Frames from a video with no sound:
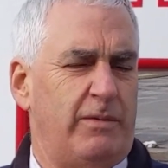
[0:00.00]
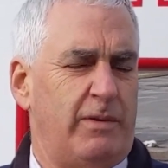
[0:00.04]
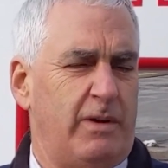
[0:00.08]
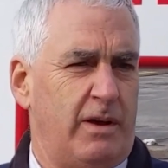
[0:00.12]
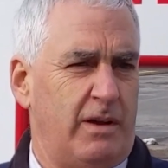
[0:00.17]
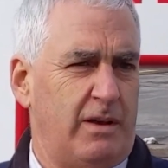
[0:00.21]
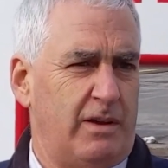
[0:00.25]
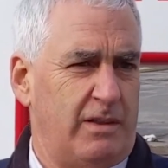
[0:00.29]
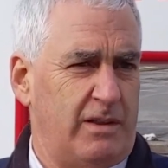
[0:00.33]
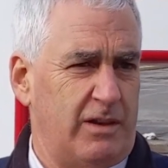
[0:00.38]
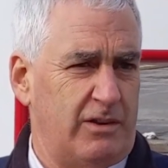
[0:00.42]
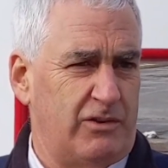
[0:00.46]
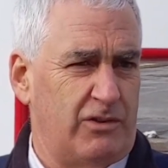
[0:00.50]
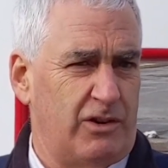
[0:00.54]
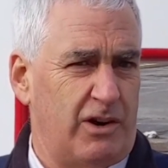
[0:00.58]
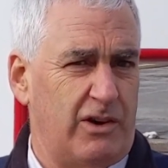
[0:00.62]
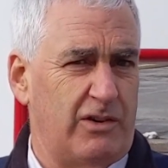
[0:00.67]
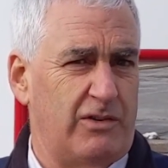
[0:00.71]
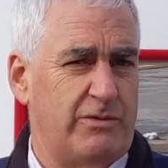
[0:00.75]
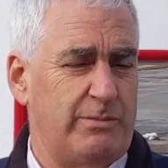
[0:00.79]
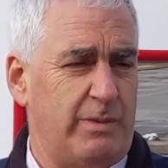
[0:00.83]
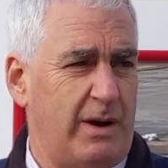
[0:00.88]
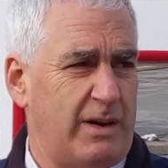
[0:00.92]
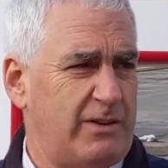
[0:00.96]
the
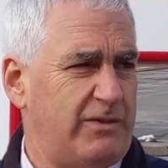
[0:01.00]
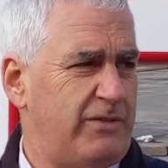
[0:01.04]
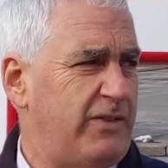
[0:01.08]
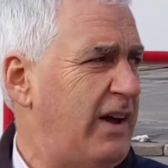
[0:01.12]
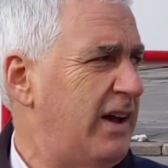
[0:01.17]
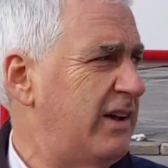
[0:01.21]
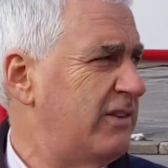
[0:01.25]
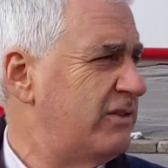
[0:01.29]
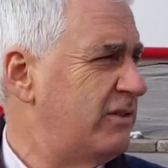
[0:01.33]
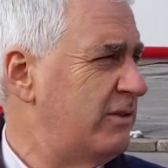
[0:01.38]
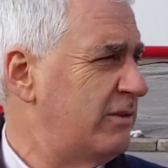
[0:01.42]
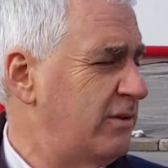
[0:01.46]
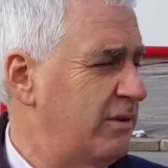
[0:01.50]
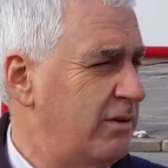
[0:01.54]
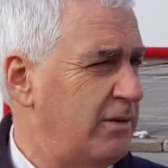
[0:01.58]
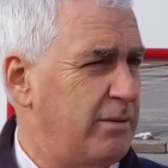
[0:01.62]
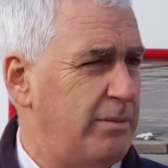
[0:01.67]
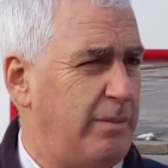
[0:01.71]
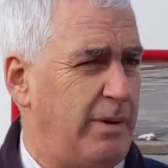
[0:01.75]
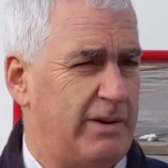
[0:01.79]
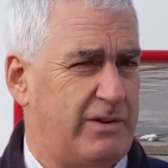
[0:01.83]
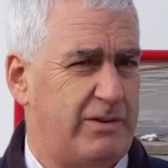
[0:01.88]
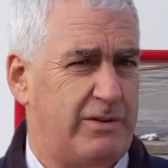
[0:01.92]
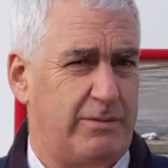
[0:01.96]
charge much faster. They're
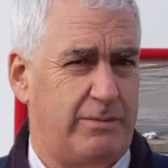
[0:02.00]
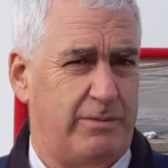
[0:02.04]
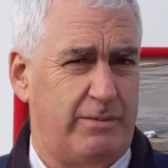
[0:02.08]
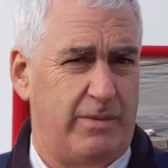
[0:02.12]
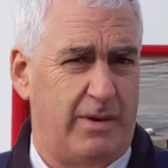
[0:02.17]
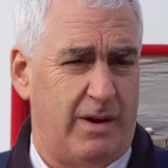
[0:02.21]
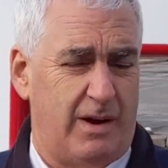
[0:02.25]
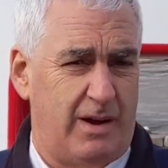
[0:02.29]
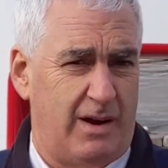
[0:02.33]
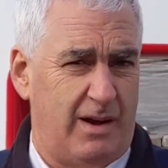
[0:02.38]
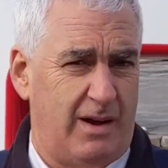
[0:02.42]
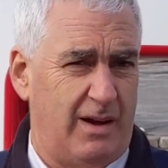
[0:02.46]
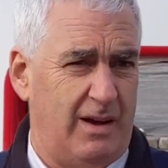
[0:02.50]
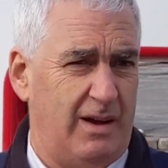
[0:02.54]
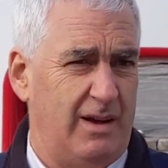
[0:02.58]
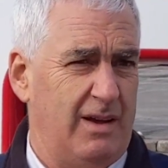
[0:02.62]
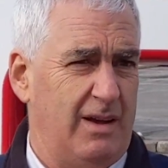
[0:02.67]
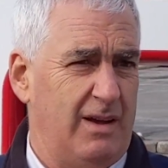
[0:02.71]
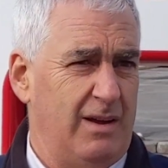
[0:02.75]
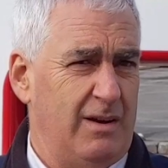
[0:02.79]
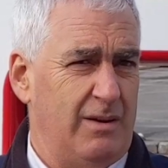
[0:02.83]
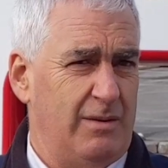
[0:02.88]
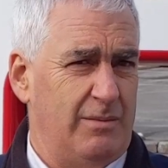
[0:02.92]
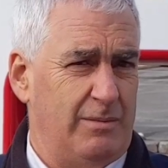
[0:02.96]
a much
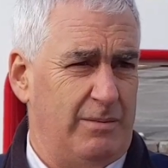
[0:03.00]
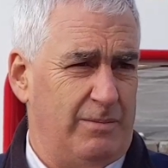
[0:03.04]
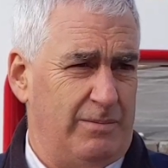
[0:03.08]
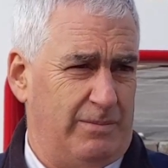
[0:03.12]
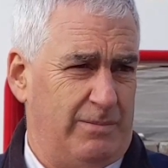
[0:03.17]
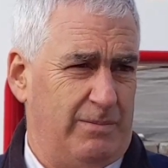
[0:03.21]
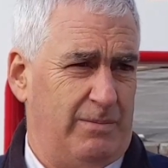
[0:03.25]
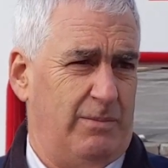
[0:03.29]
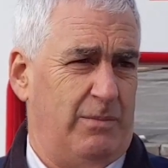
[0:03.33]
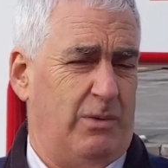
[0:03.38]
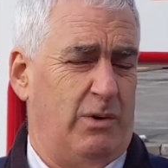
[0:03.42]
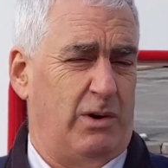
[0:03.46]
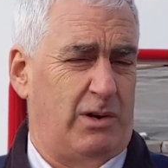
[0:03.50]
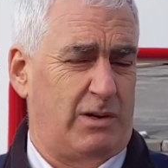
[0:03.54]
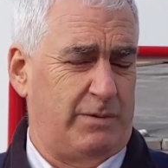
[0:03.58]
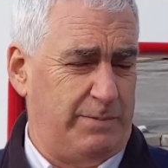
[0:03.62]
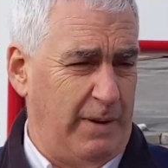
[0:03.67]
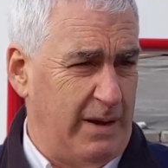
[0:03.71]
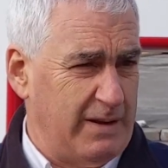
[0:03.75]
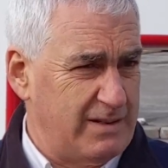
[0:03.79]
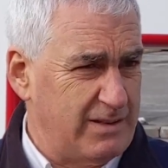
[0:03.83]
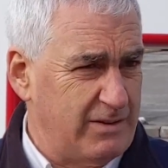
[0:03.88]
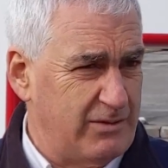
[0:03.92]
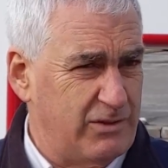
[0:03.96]
more
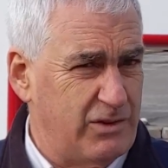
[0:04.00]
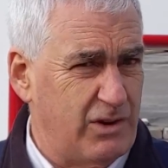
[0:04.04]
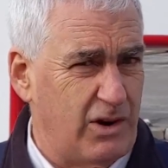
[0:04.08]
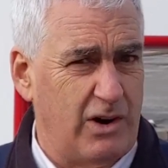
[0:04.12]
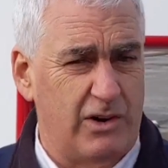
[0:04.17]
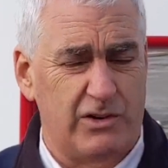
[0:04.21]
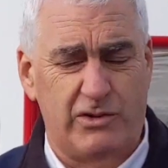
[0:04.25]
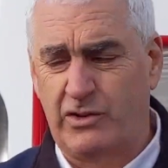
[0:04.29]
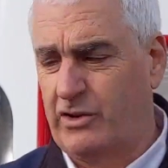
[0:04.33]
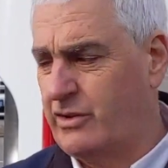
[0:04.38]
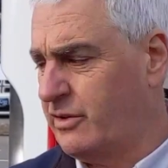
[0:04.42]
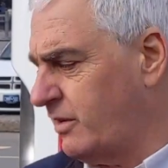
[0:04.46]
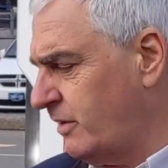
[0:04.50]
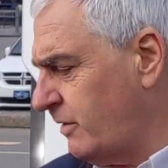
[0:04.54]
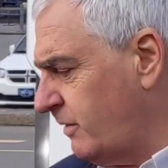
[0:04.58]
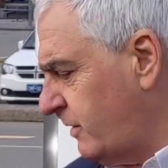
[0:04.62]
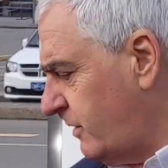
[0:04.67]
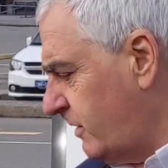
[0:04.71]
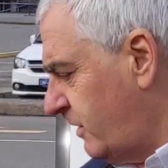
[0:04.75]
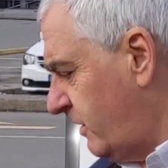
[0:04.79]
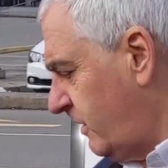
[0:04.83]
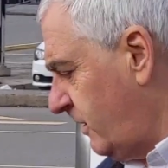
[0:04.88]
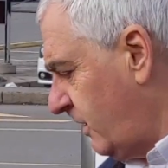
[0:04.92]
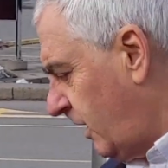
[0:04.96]
expensive charger.
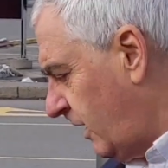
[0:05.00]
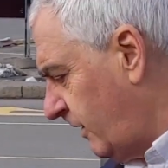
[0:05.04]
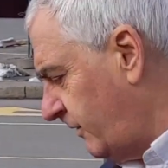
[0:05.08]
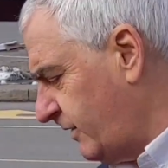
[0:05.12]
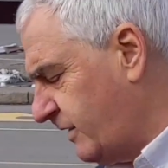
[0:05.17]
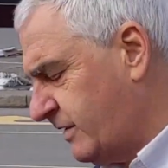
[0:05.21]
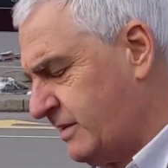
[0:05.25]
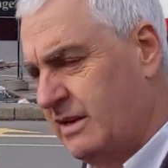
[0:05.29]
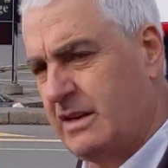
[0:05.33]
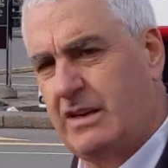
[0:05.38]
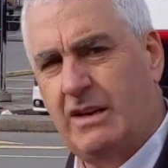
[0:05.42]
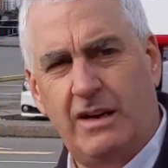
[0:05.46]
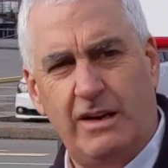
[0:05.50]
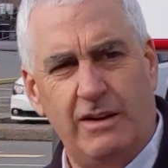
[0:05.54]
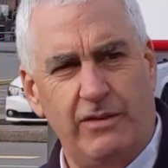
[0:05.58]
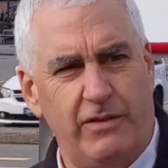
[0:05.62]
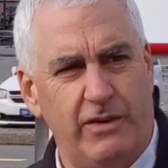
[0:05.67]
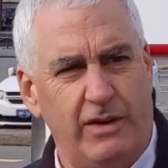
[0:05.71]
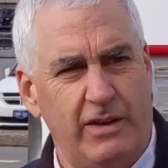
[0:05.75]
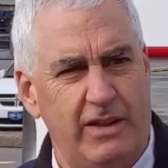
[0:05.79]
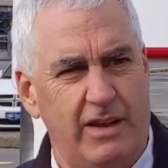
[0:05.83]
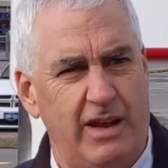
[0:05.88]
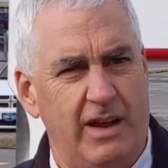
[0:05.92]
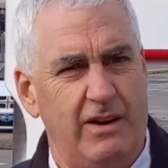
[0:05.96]
They're obviously
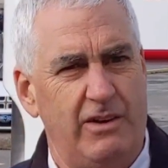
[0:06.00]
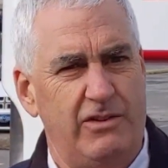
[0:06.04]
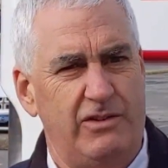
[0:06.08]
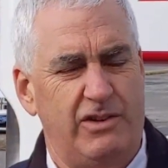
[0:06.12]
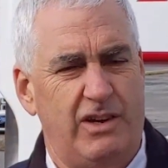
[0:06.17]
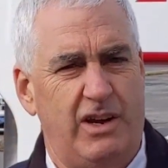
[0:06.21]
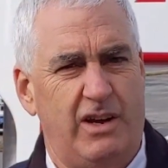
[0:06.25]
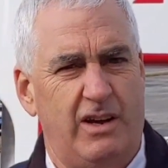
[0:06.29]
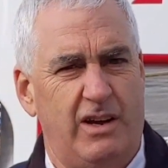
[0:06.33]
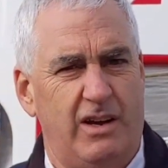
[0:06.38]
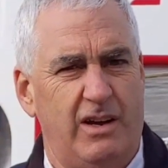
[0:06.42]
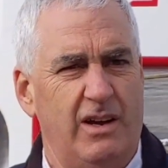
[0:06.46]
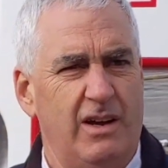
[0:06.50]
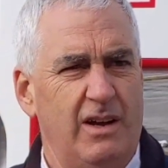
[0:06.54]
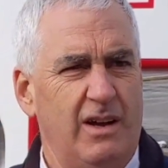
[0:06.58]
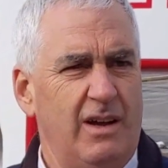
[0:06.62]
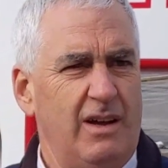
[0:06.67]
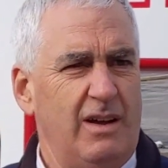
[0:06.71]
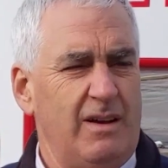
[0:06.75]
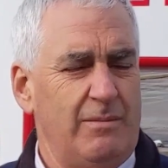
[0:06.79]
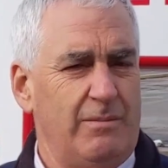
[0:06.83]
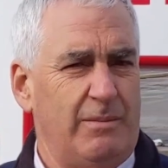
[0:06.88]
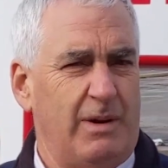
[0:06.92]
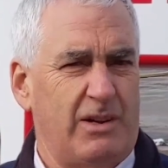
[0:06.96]
delivering the energy at a
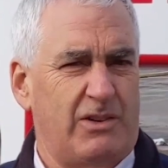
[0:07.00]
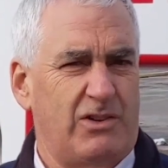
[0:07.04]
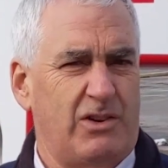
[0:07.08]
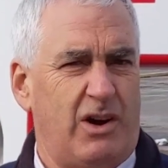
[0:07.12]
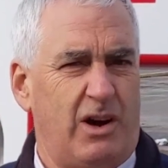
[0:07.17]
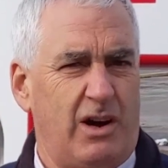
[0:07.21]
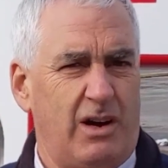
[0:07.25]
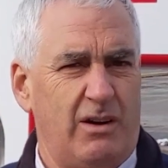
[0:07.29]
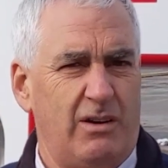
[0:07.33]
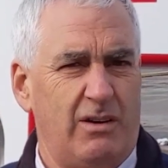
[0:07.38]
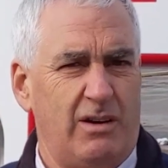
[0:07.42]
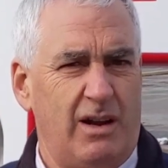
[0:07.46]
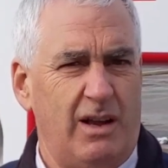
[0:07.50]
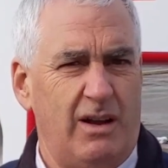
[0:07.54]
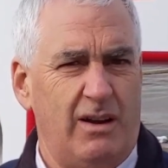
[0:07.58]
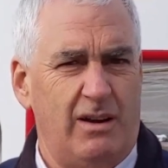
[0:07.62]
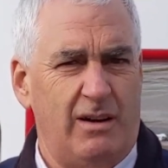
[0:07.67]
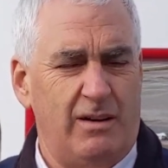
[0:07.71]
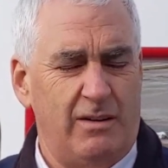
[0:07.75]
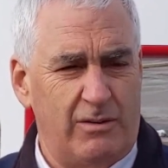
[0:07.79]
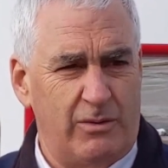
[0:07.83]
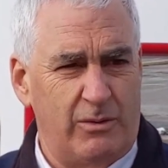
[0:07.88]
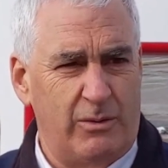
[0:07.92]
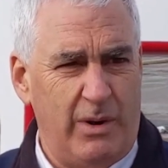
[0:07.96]
much higher
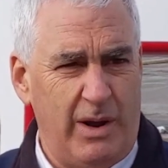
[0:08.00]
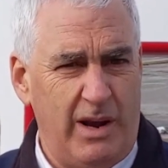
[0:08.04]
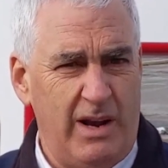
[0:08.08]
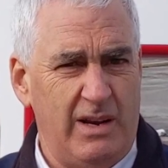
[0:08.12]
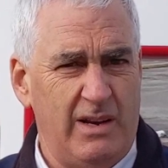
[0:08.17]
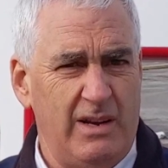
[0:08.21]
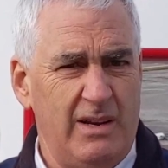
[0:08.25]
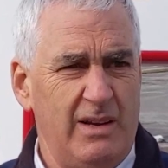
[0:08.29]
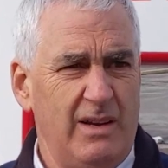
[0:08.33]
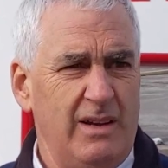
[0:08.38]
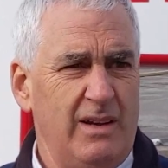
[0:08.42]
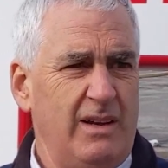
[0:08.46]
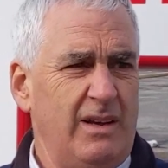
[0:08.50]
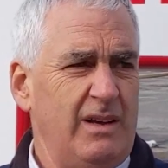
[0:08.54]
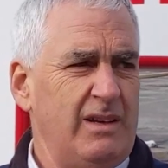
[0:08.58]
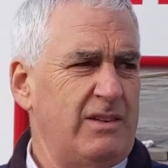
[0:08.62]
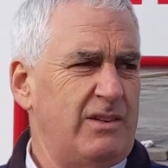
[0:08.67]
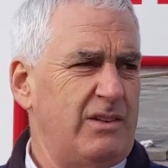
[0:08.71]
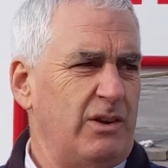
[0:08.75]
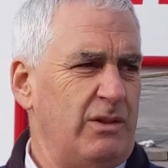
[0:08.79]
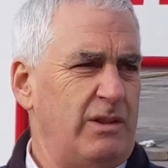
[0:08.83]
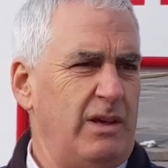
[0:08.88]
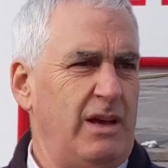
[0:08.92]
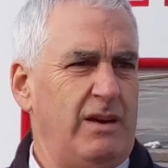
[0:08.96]
rate,
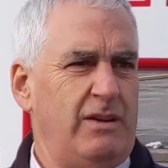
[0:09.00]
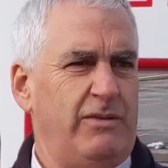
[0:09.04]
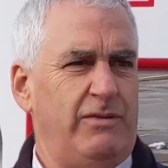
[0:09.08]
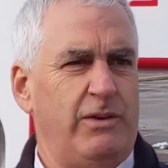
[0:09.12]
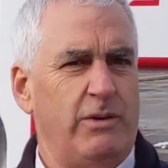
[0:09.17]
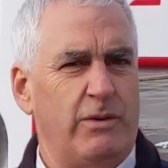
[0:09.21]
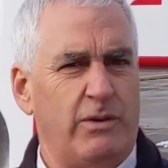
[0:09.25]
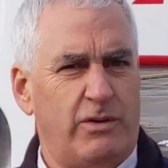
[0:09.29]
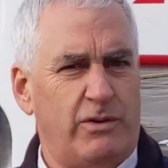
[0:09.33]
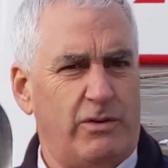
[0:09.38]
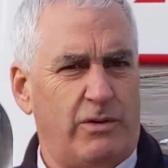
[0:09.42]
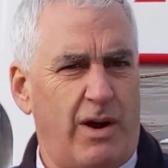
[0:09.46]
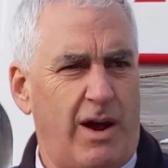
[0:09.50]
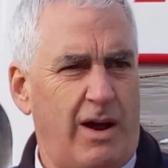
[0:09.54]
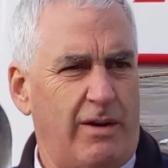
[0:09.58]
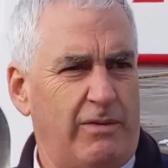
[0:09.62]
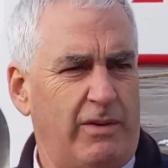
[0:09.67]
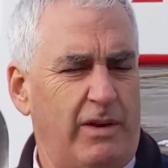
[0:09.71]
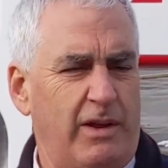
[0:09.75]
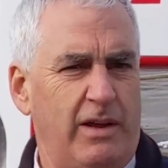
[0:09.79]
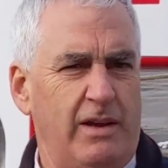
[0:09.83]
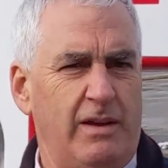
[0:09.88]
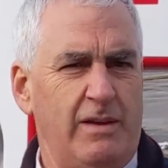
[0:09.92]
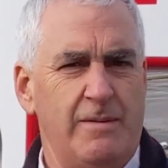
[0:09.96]
so that if you were
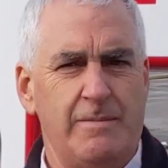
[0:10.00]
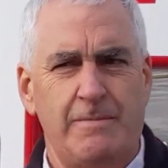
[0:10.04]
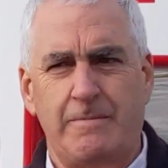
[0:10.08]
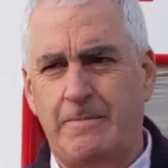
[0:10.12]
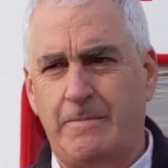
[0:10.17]
traveling,